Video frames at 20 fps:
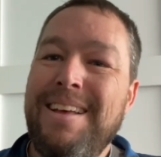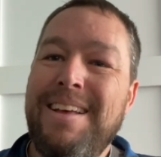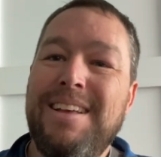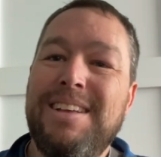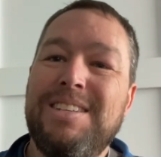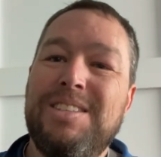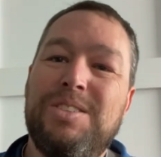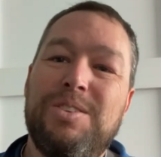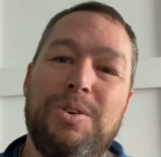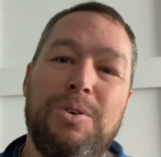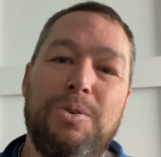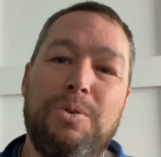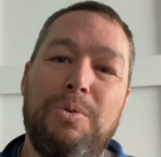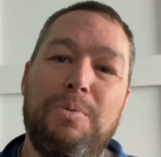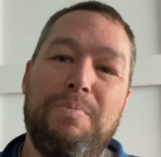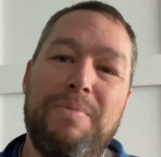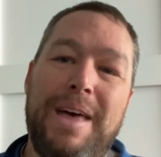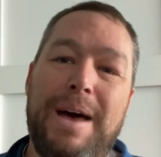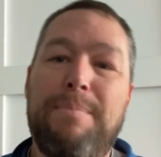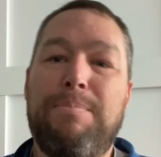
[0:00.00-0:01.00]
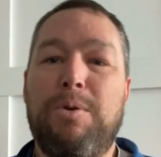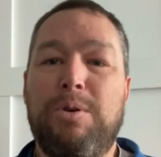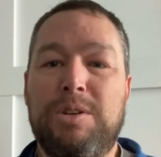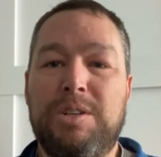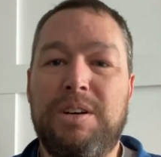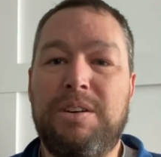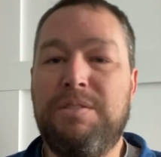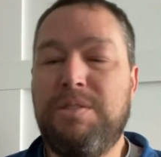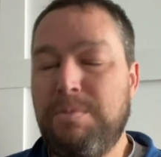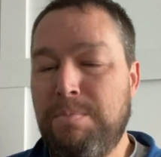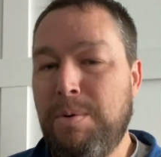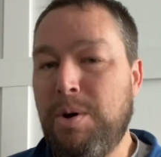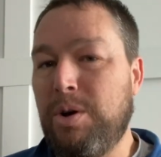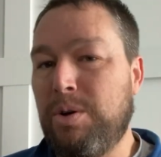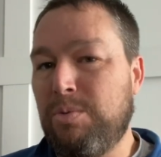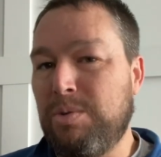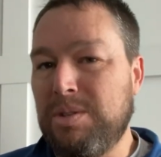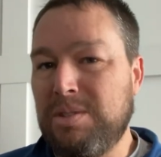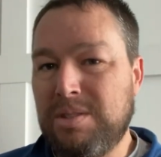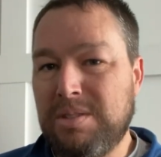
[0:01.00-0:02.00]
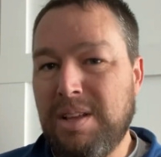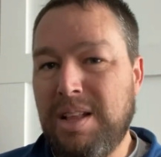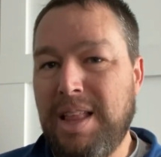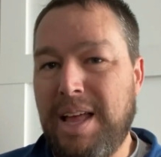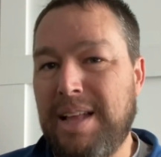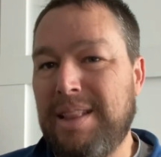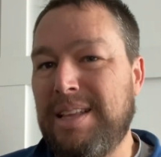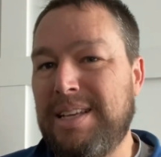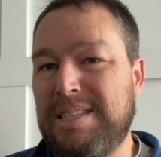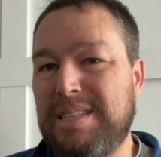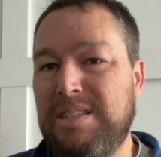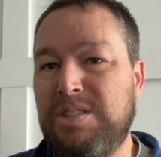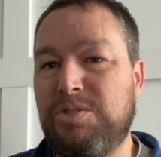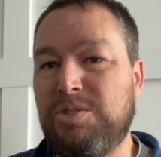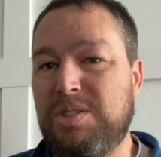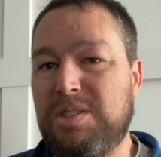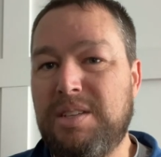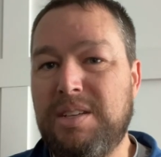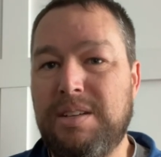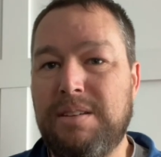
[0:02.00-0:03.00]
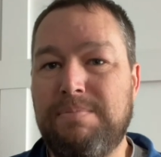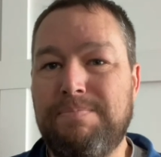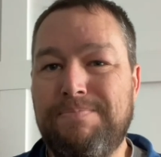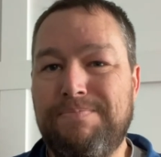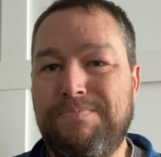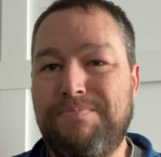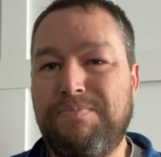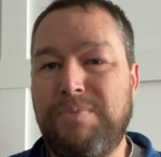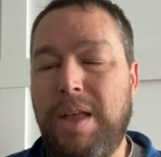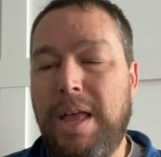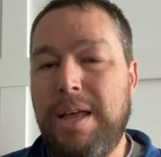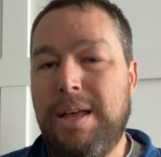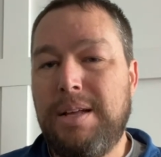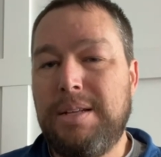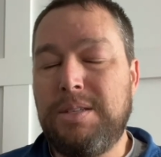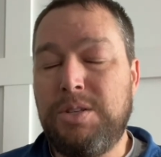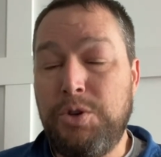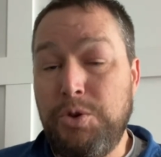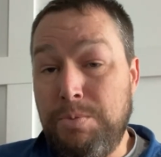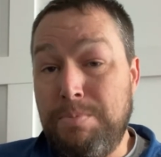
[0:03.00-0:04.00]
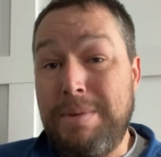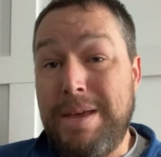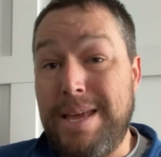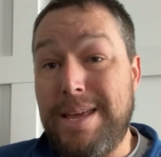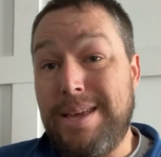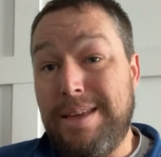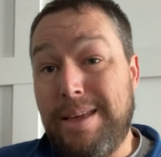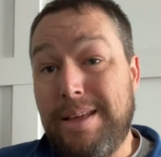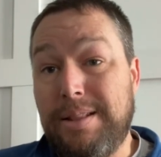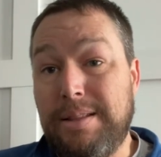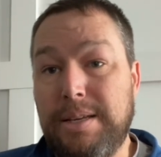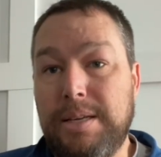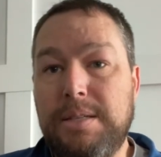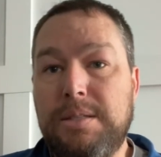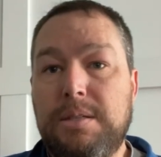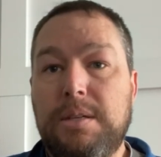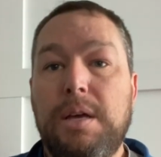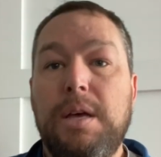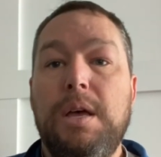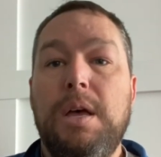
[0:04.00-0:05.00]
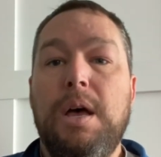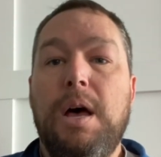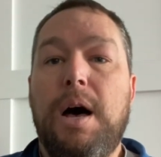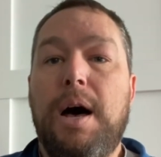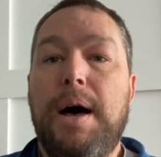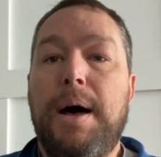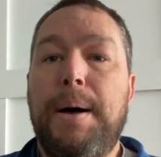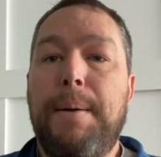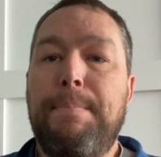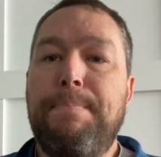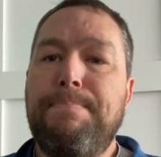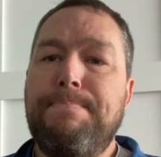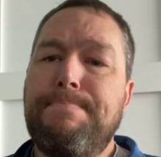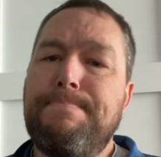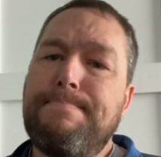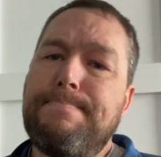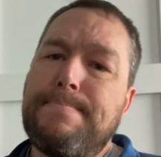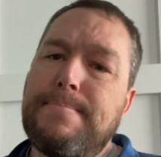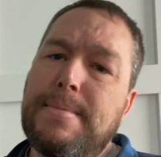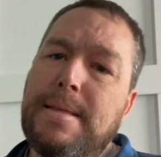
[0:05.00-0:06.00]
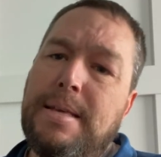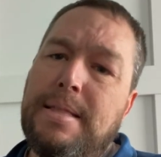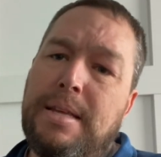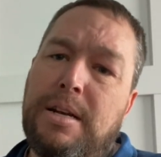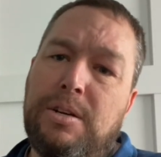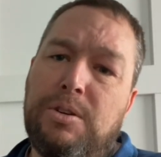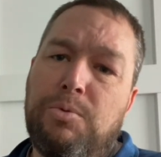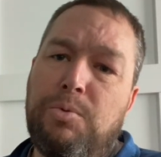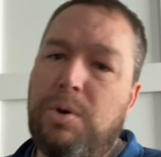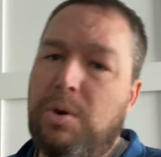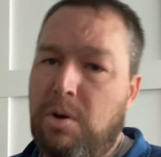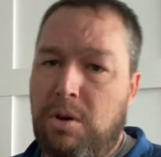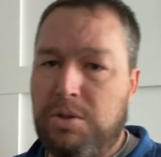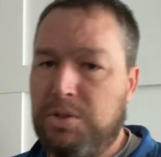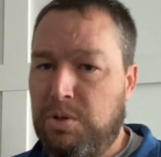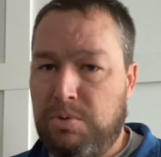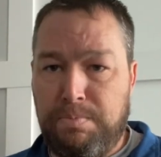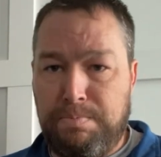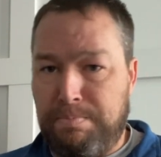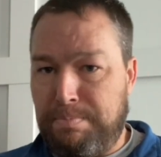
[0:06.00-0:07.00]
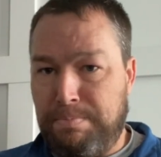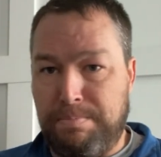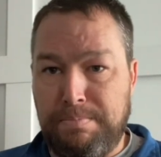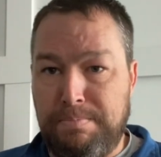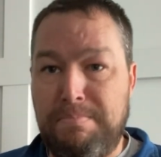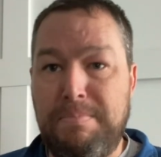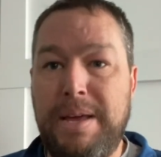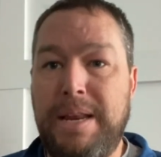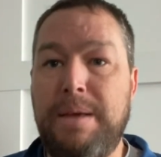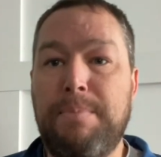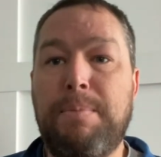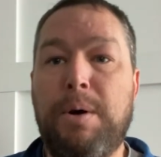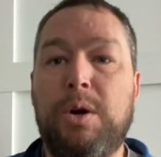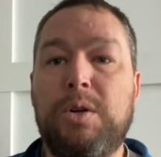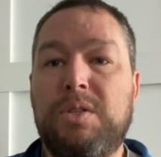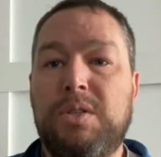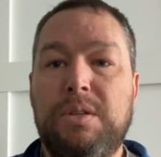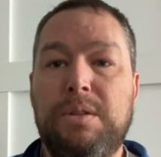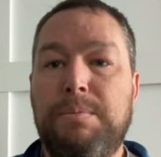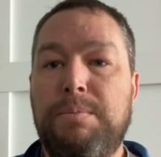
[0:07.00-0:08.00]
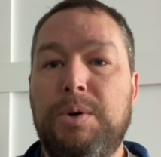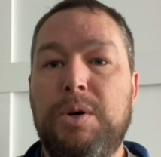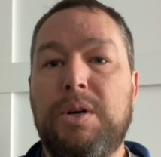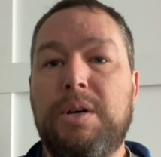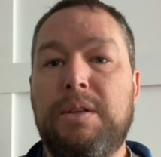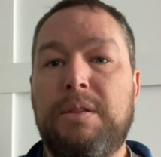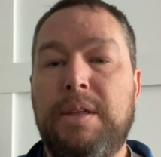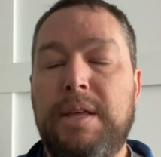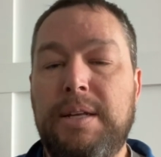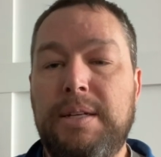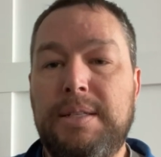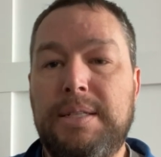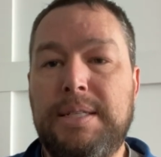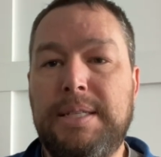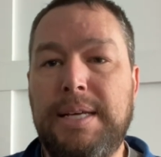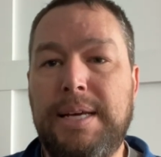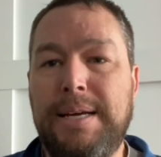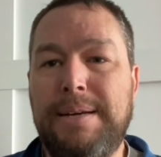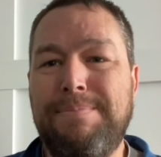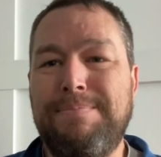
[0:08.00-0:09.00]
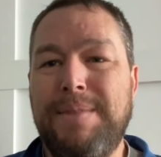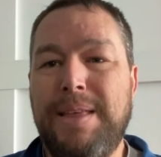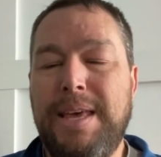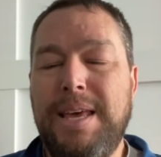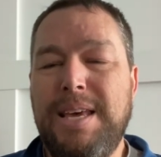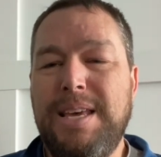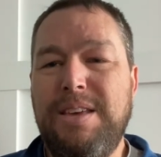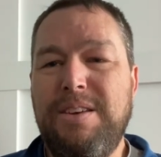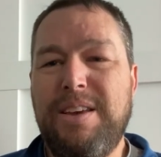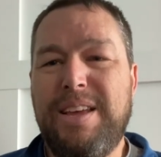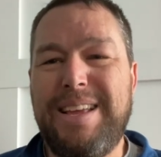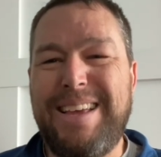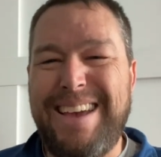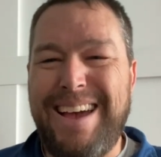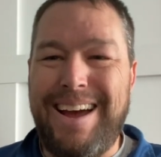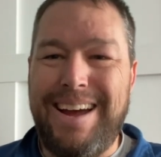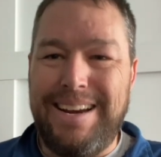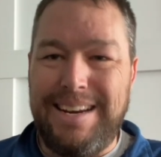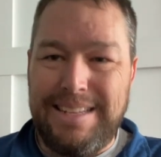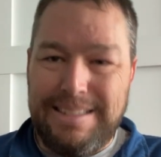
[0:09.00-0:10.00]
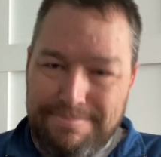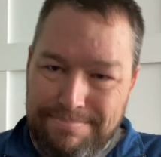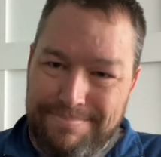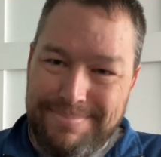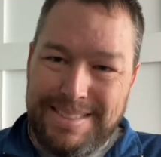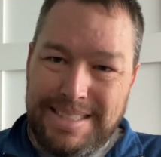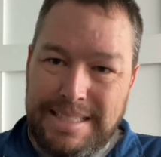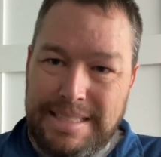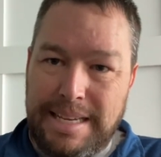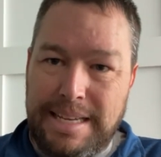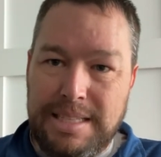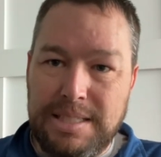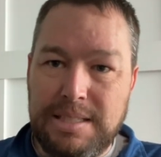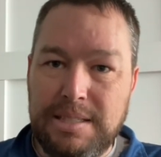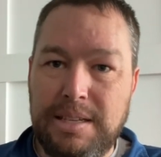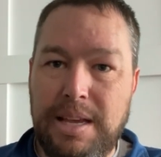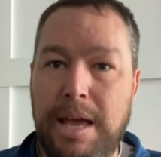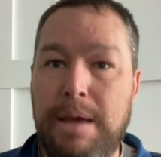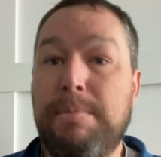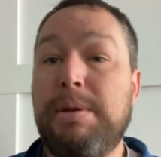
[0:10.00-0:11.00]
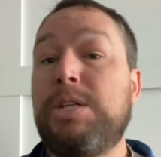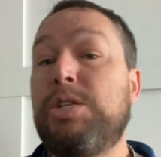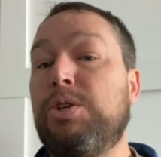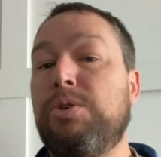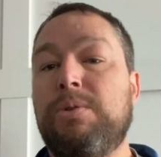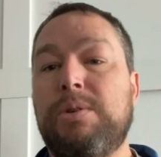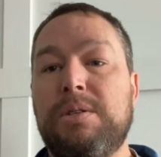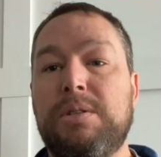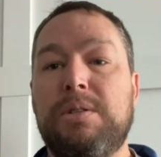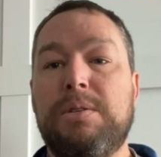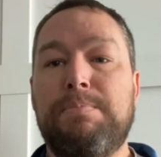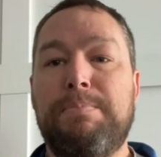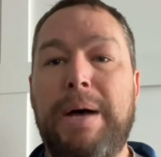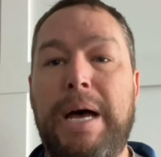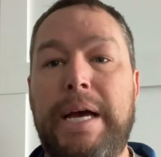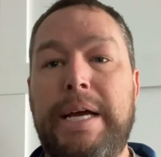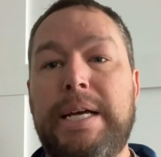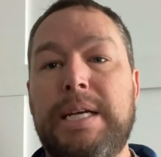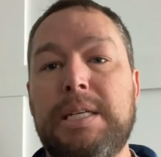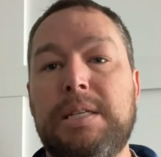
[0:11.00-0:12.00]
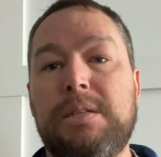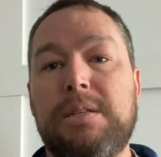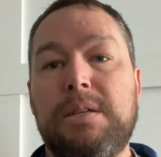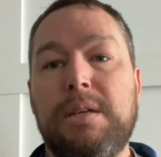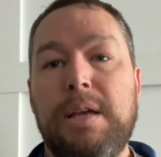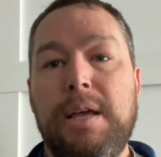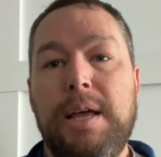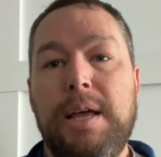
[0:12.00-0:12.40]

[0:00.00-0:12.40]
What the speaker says: So that portion of the book was a lot less interesting to me, at least. There were also many parts of the book that you could kind of sense Amy Chua's bias.